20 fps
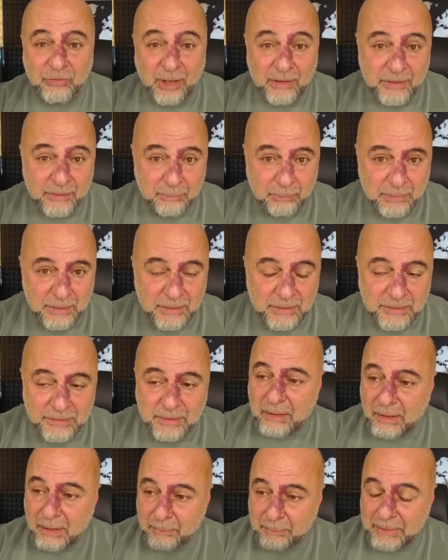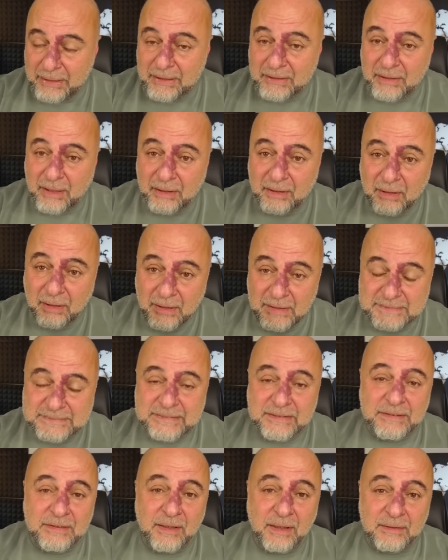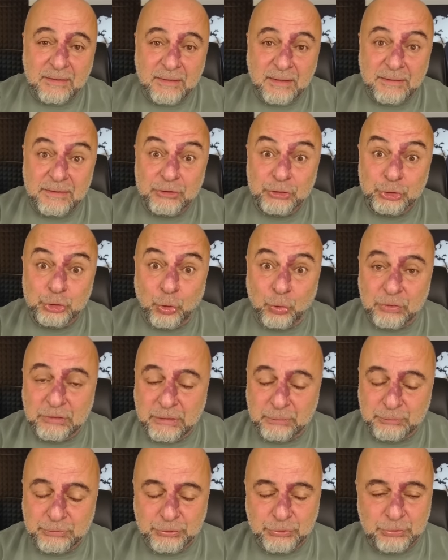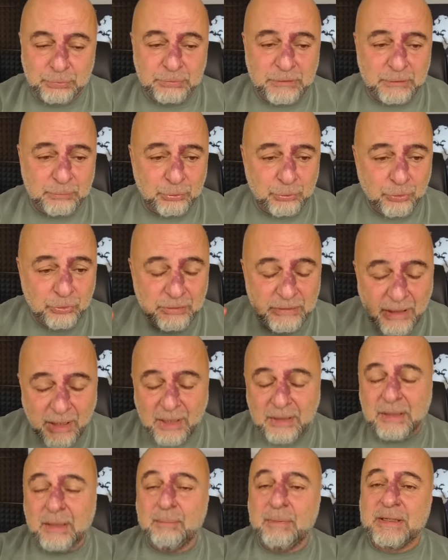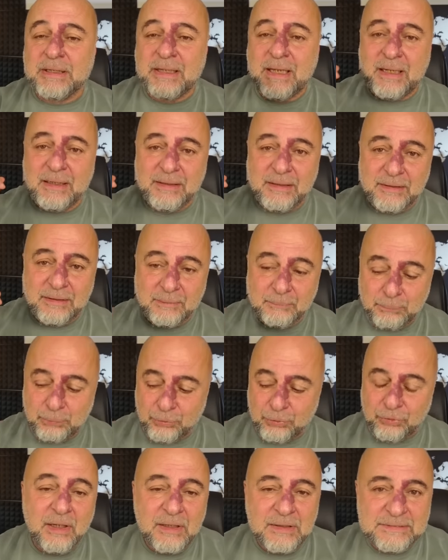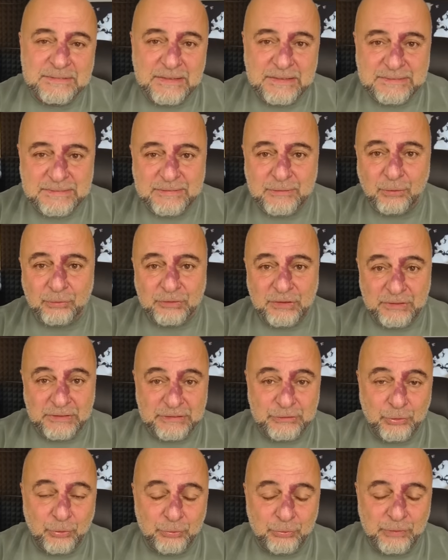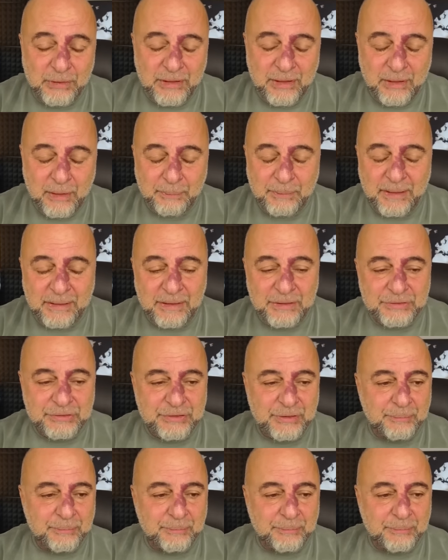Rockefeller, he has shorted us Treasury bonds. I will share what this means with the Discord members today. Meanwhile,